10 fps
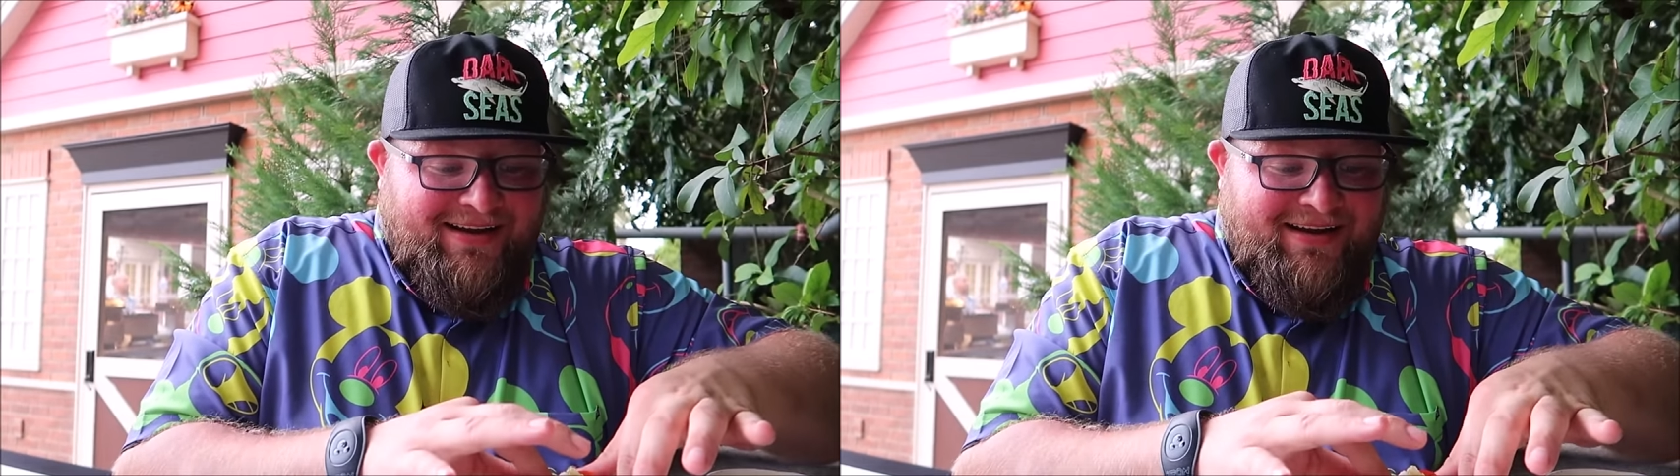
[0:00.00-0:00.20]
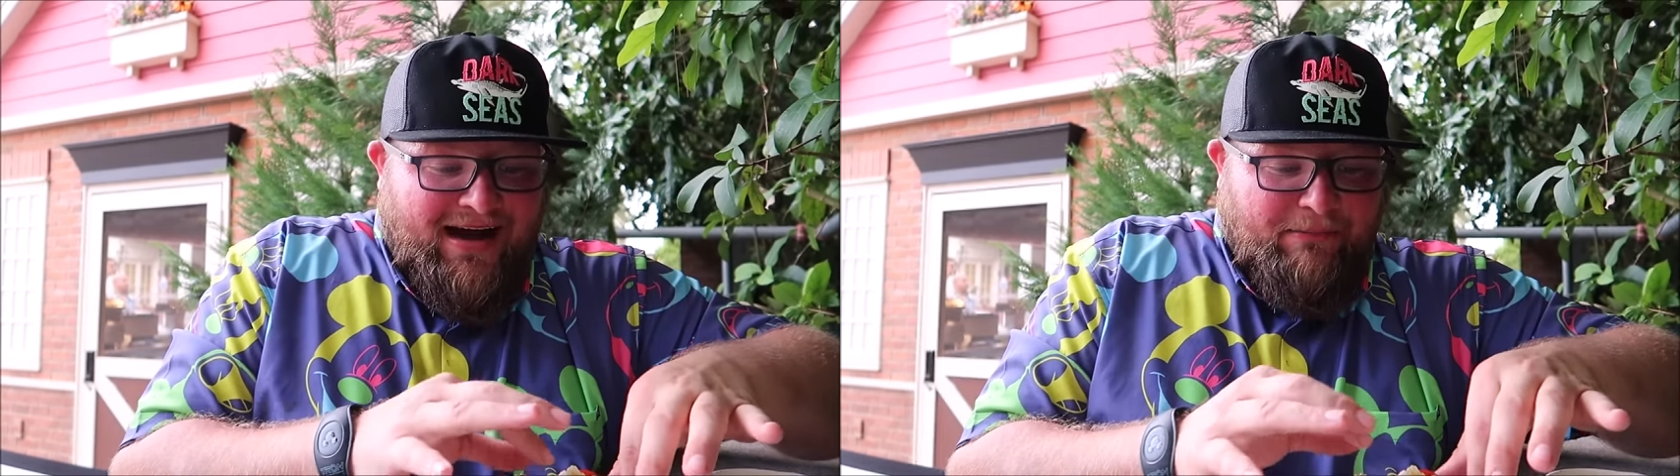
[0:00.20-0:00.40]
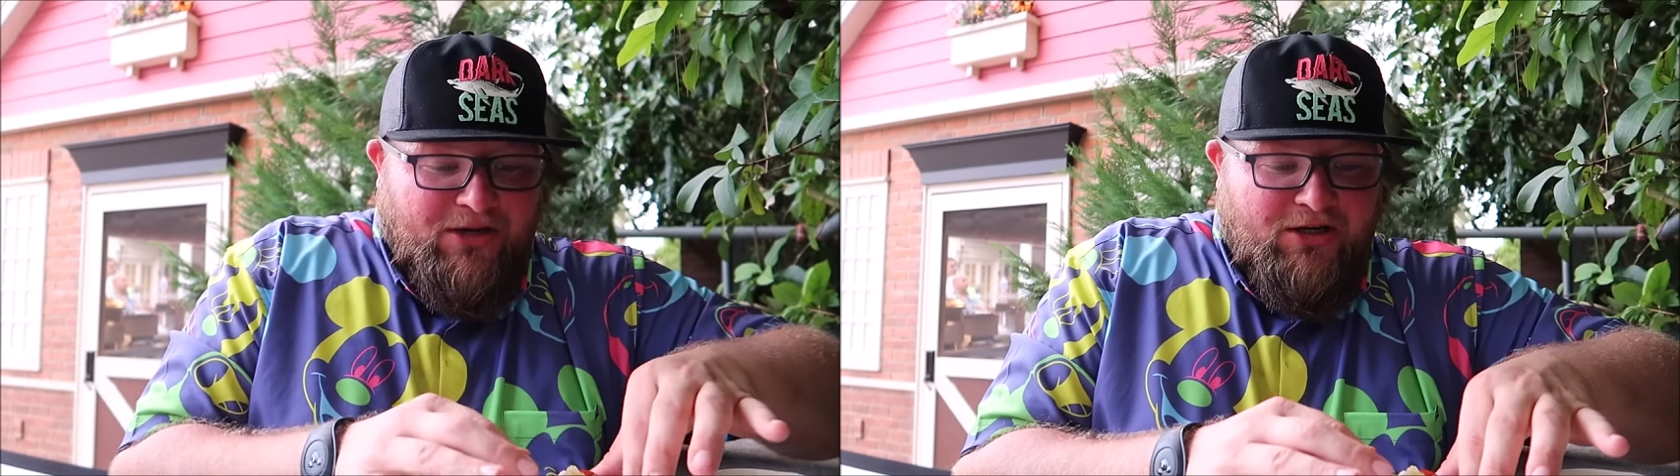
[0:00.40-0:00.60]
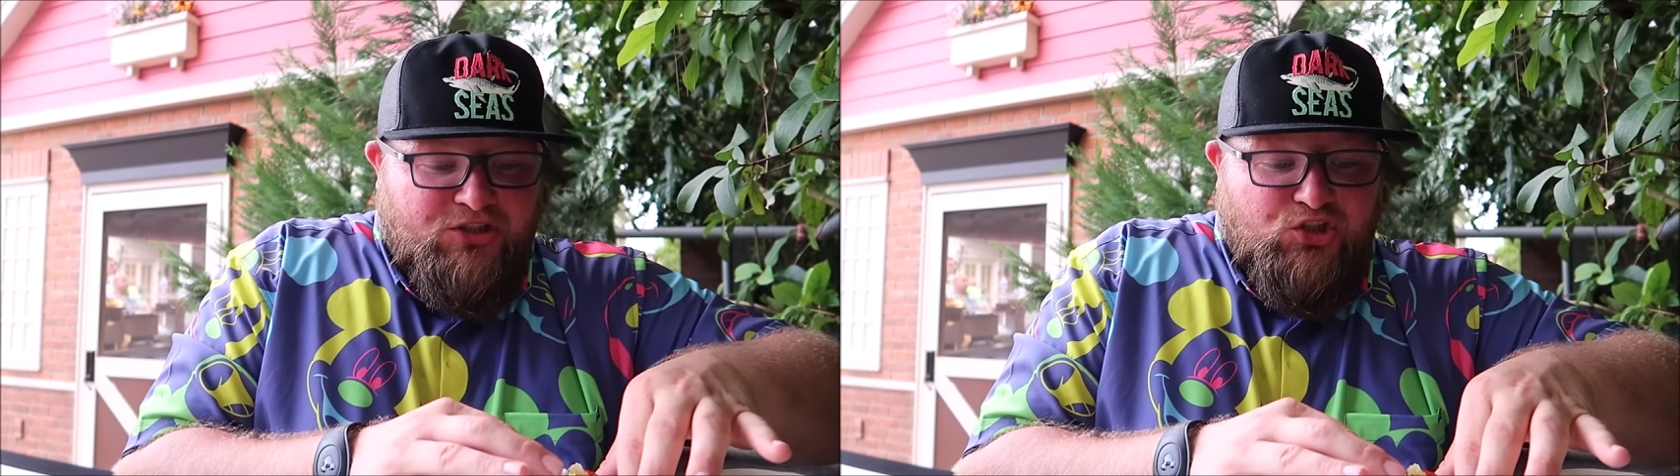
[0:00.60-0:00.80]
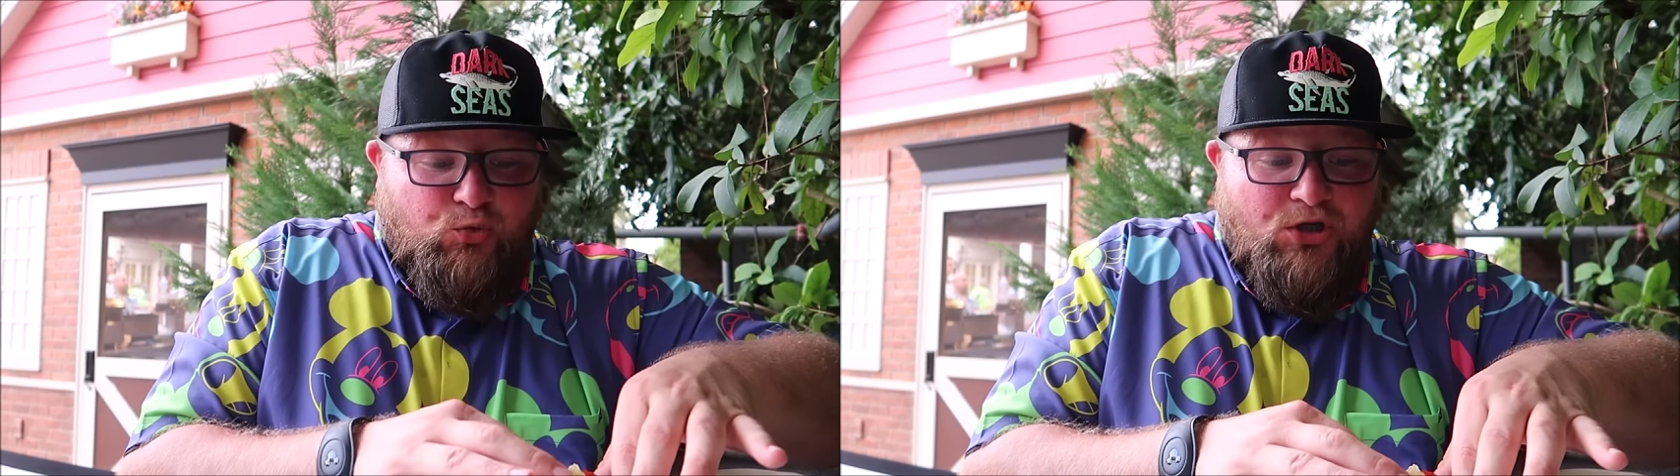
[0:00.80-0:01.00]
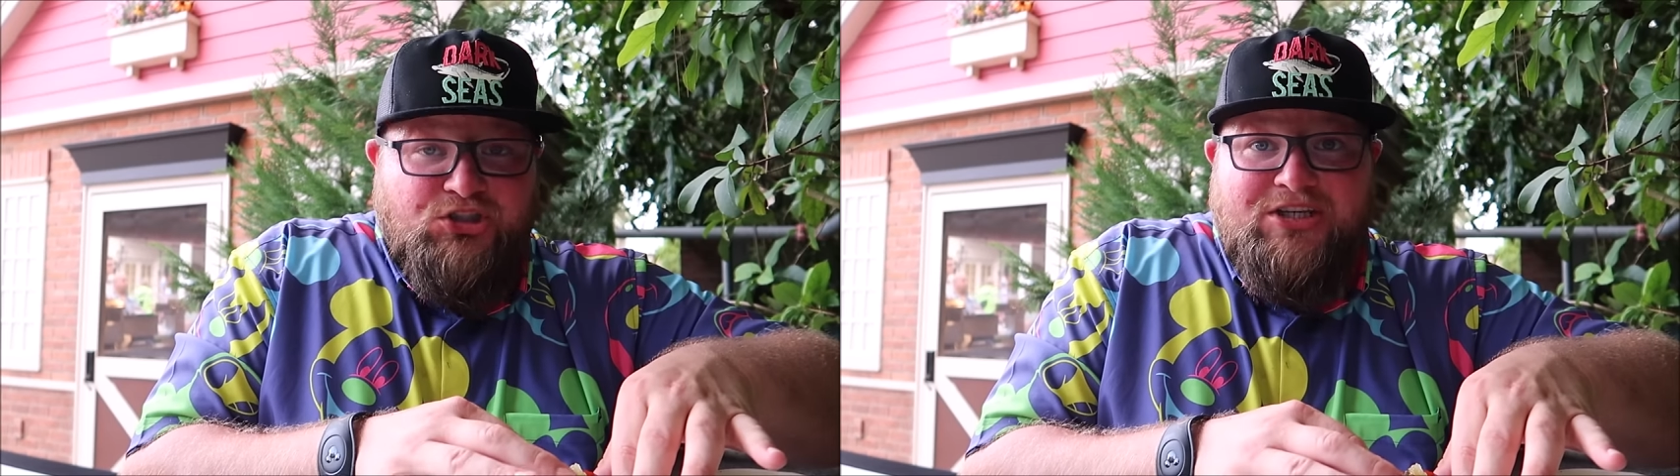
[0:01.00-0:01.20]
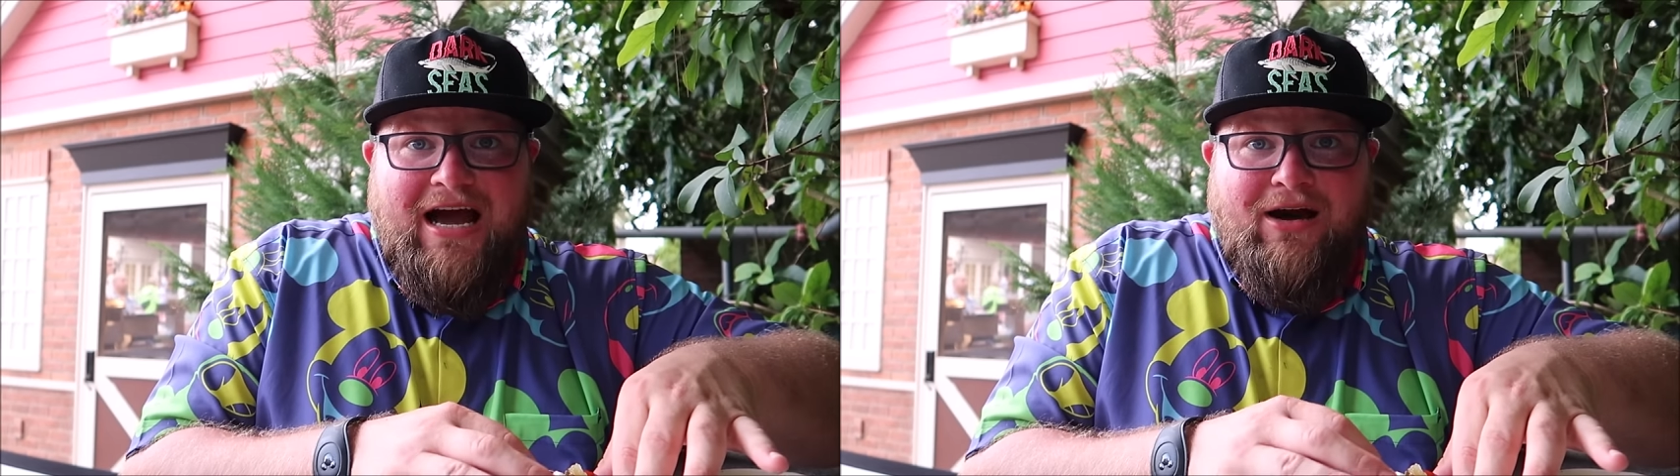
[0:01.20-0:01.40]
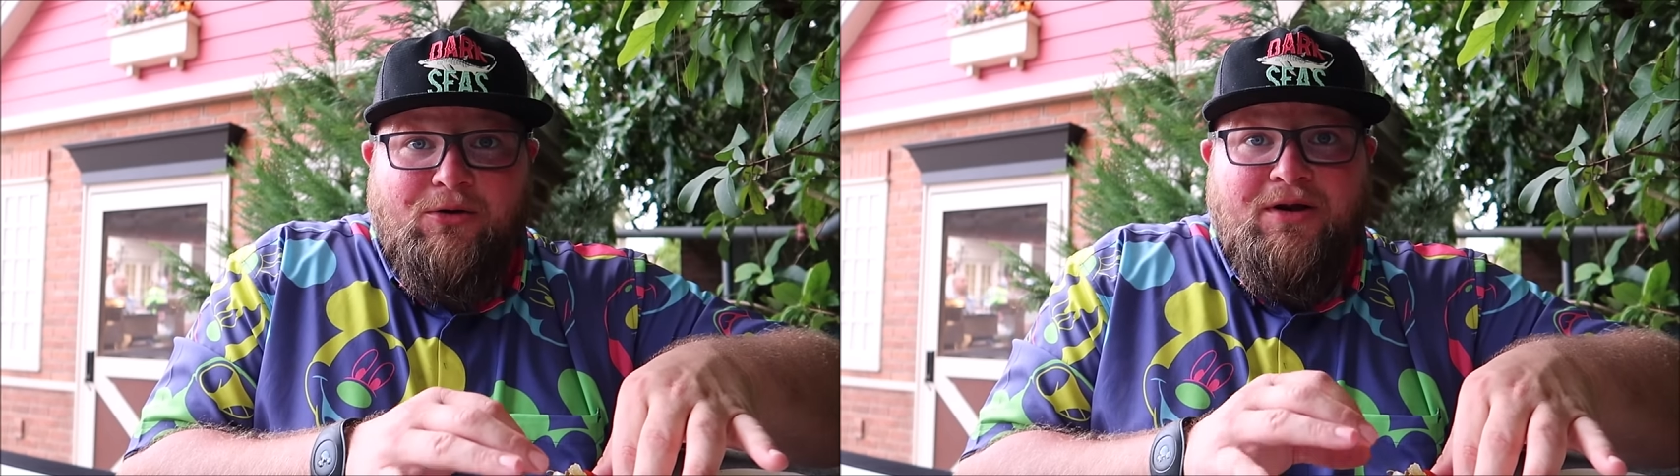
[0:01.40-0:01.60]
I'm gonna squish
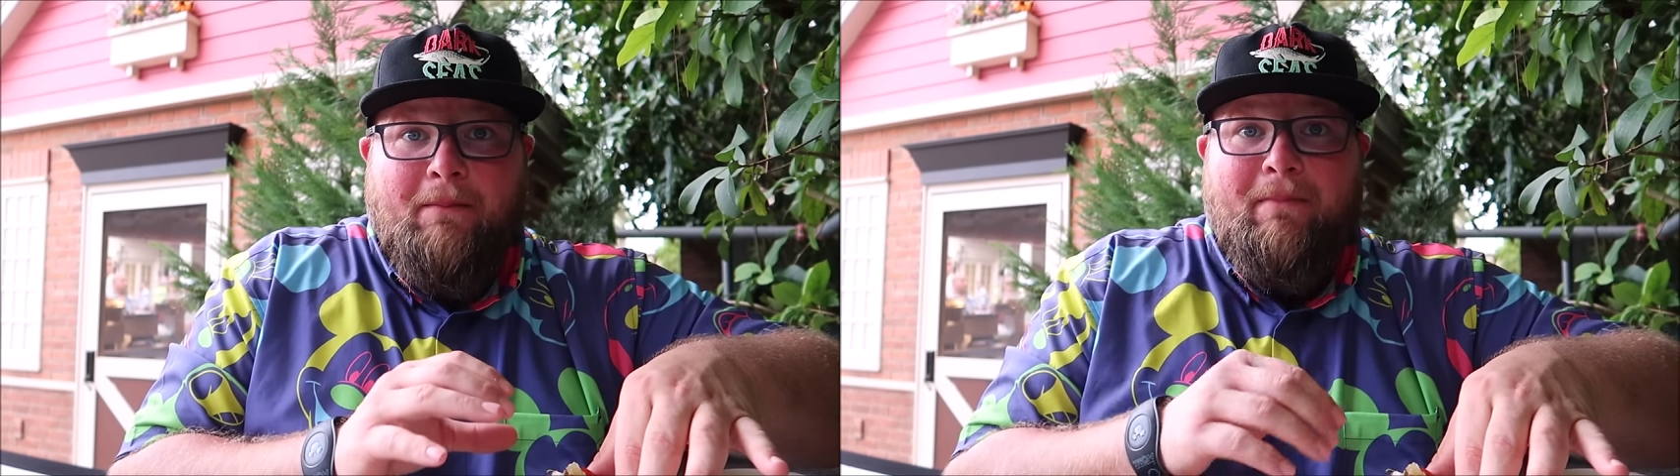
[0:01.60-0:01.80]
down